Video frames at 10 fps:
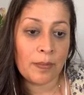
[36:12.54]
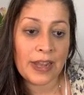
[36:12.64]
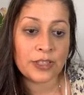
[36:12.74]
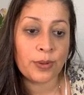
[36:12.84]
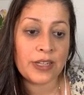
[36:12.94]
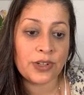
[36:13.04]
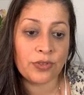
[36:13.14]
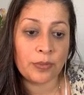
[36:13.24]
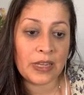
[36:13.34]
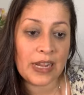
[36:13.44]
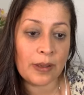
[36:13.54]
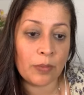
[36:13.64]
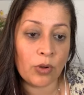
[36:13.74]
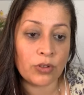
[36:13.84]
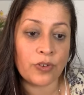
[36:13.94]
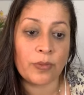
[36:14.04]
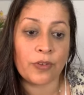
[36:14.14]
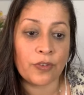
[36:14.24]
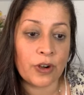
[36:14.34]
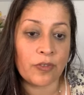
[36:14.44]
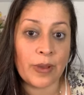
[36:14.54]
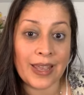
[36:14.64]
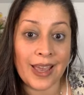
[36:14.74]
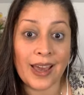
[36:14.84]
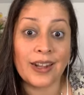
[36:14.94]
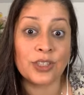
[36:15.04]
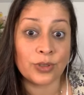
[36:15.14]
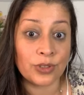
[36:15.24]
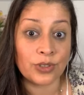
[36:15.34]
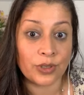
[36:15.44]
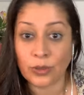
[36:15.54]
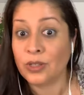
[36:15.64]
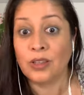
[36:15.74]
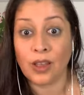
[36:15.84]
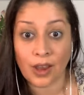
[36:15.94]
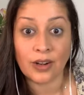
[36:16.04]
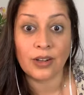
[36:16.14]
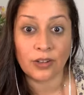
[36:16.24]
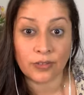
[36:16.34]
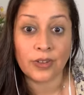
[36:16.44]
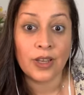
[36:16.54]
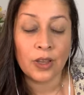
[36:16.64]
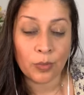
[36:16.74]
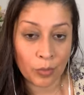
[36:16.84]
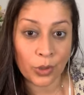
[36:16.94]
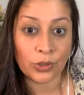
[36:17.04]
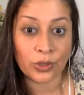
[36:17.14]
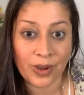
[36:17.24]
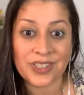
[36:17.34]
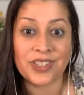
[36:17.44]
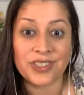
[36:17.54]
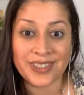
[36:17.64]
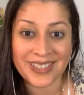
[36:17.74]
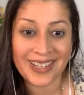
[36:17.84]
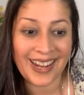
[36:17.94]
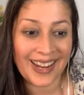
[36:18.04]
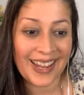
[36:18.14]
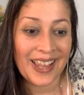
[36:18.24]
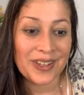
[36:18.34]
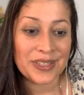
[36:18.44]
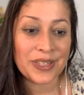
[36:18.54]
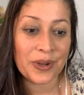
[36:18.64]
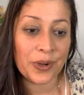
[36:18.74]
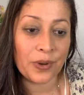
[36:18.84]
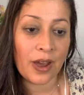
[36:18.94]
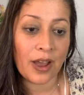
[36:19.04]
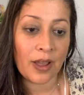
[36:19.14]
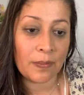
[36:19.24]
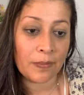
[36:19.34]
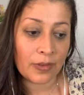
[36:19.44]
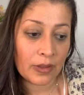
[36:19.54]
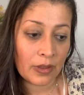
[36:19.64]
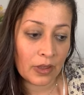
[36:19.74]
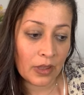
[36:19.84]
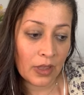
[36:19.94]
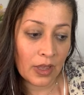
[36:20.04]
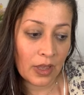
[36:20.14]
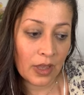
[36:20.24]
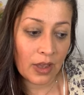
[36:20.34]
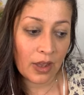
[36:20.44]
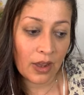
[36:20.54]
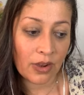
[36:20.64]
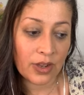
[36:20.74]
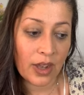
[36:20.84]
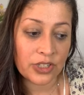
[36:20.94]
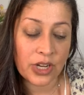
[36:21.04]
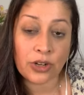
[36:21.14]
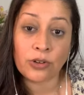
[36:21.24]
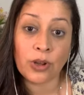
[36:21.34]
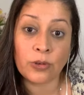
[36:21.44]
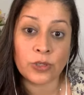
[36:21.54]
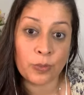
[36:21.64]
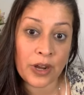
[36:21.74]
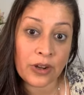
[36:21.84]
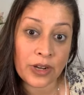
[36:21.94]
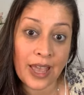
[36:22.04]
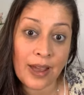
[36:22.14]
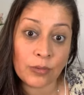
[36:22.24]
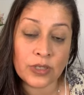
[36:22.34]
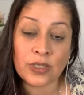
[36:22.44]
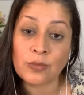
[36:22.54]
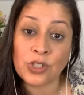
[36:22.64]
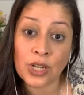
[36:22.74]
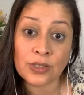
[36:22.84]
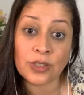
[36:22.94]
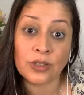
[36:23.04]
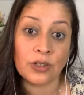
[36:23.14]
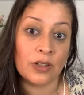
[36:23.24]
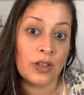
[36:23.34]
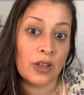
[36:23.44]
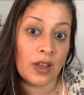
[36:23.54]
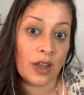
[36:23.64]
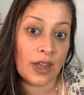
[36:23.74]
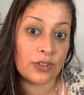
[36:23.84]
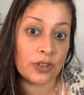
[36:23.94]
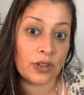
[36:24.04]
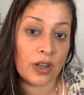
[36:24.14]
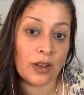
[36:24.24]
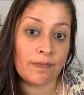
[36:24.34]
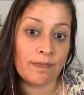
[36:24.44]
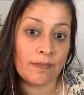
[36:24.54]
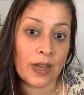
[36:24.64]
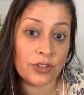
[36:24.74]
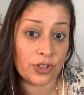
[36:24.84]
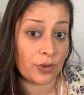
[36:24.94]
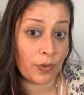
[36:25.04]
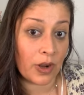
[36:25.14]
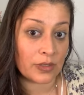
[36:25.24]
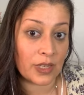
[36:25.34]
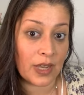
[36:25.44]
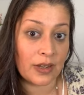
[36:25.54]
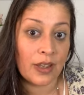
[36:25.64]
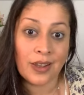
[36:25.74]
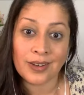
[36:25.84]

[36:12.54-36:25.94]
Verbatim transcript: Best way to remediate mold from the fur of my cat. I told you there were a lot of mold questions today. So, um, oh gosh, I don't know. Spray your cat with some gentle hydro, um, hydrogen peroxide.